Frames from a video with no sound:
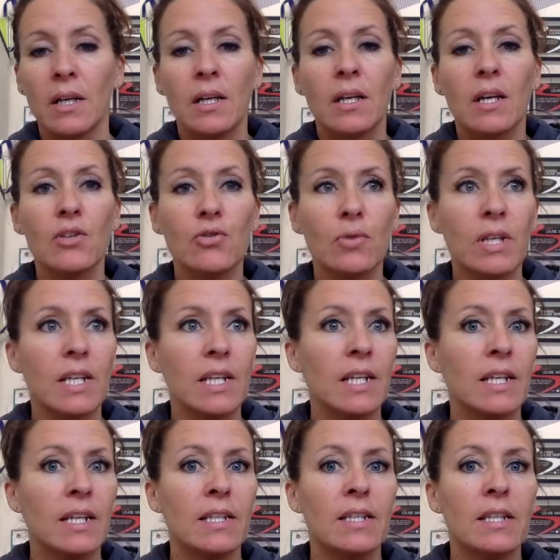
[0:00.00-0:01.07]
Country
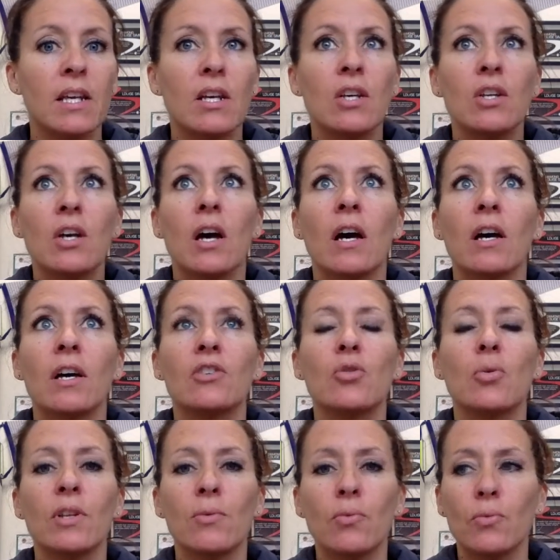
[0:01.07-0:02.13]
Heat,
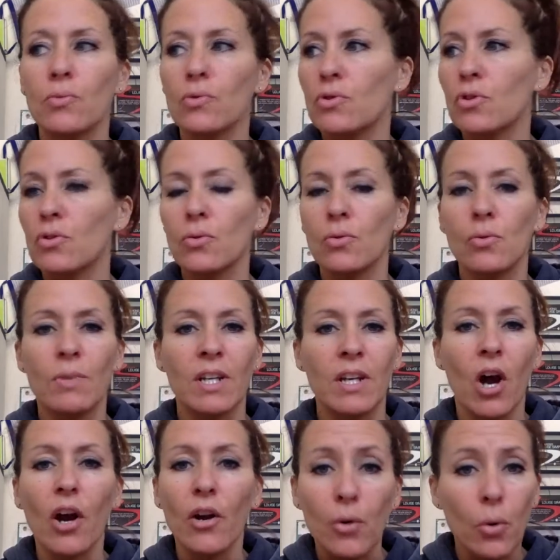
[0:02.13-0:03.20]
22-minute
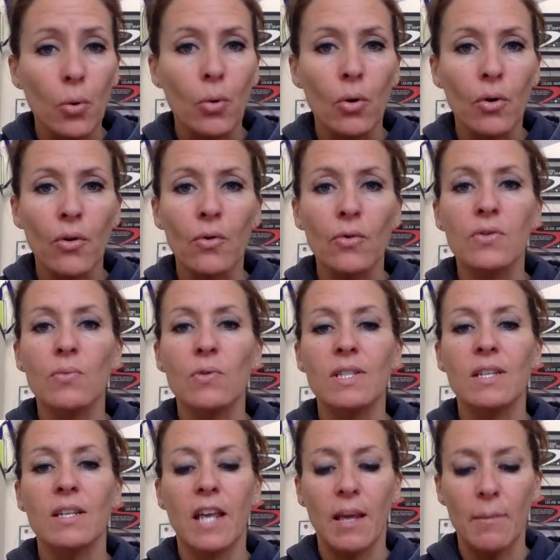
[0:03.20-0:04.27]
hardcore, those ones
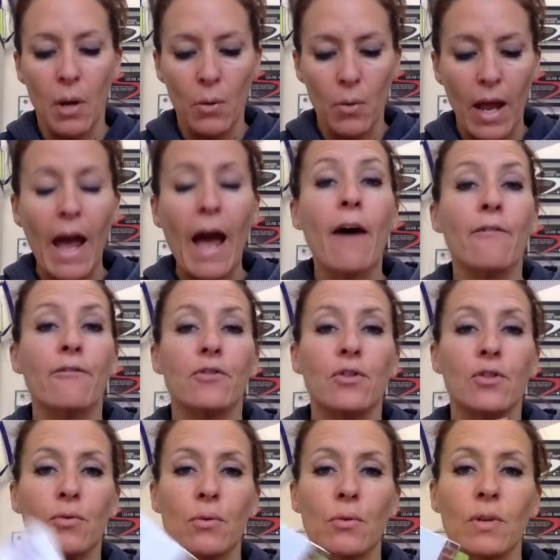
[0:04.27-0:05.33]
that came out after the
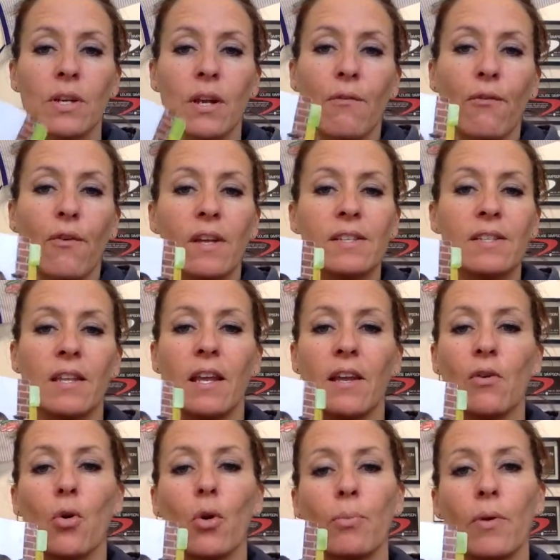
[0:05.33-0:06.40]
21-day fix and they
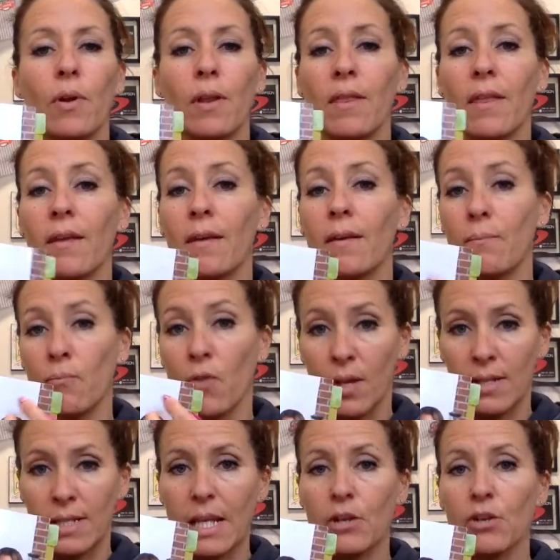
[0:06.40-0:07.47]
incorporated the
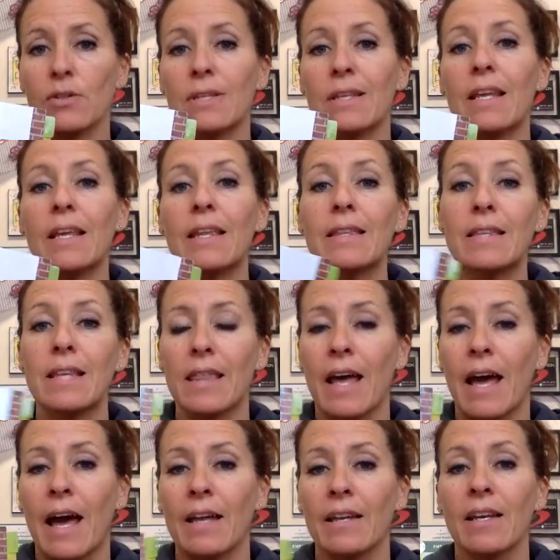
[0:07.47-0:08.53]
containers into
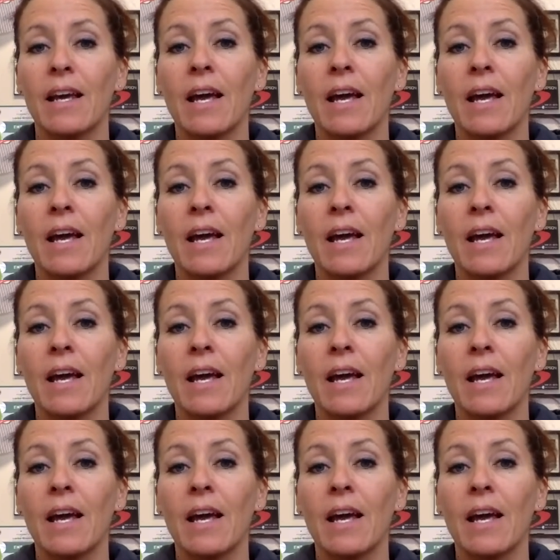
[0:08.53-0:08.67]
that,